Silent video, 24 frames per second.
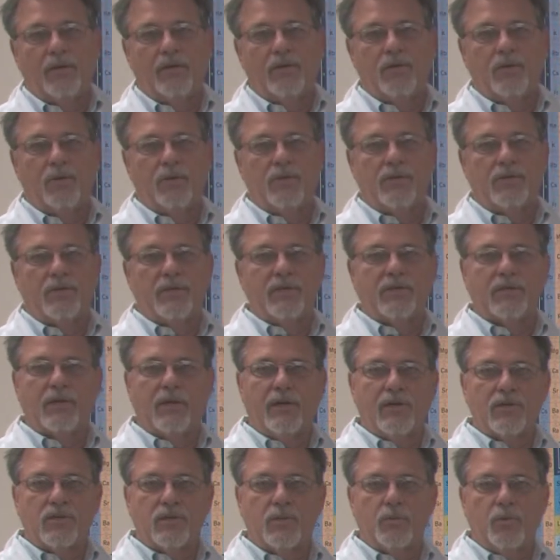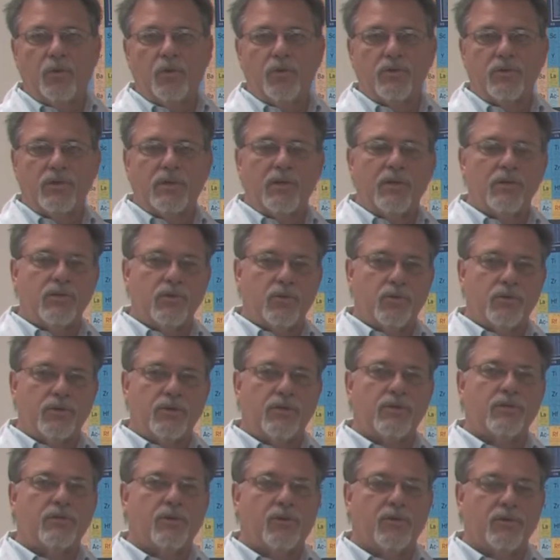to assist customers and also
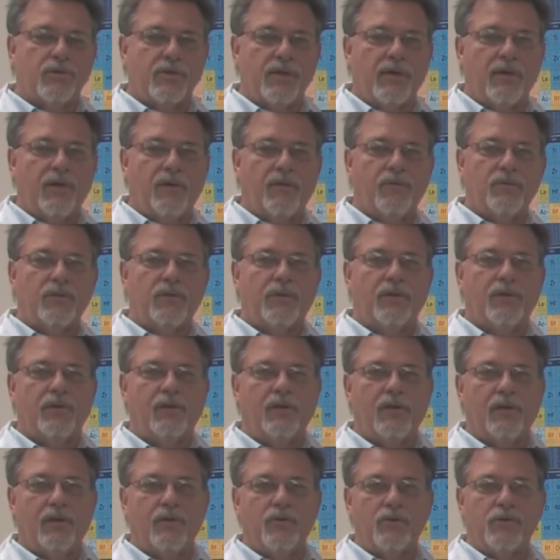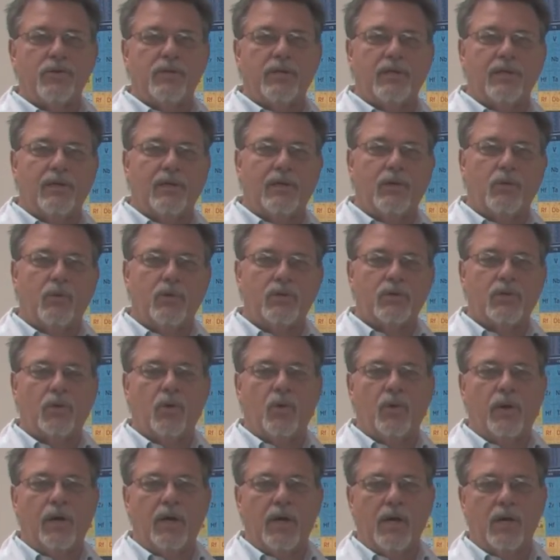assist ourselves in understanding what's
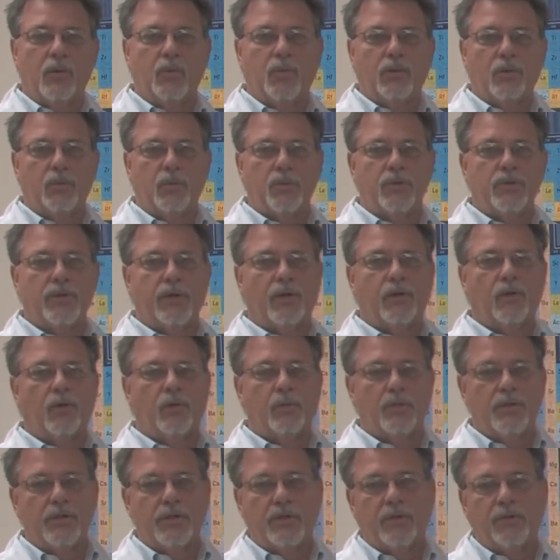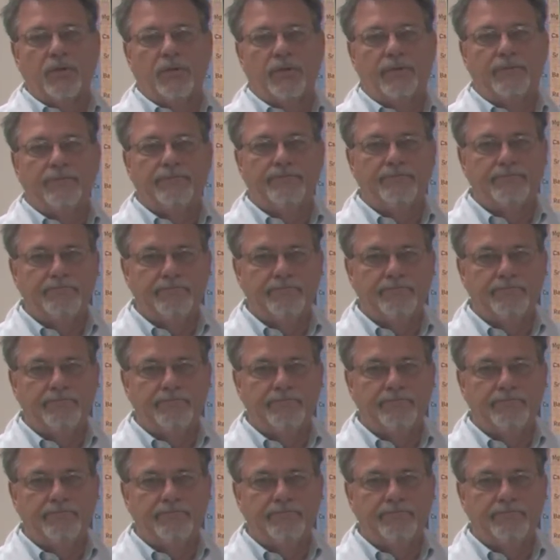going on with a particular material.